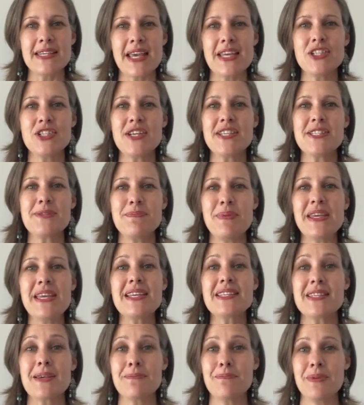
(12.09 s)
and just
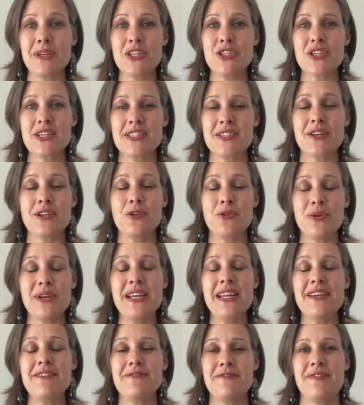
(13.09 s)
picking some pictures that
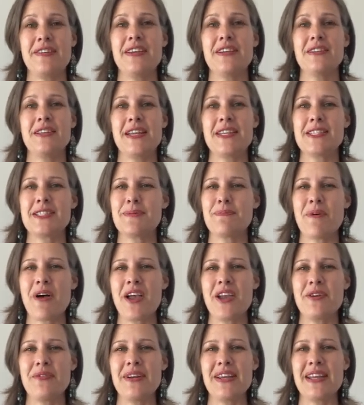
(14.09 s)
really feel
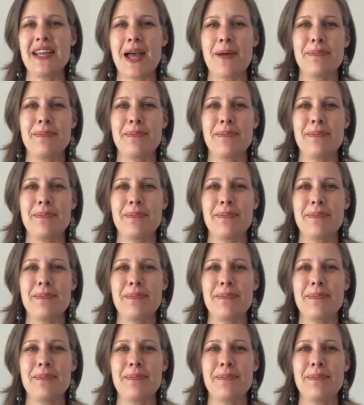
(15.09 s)
inspiring,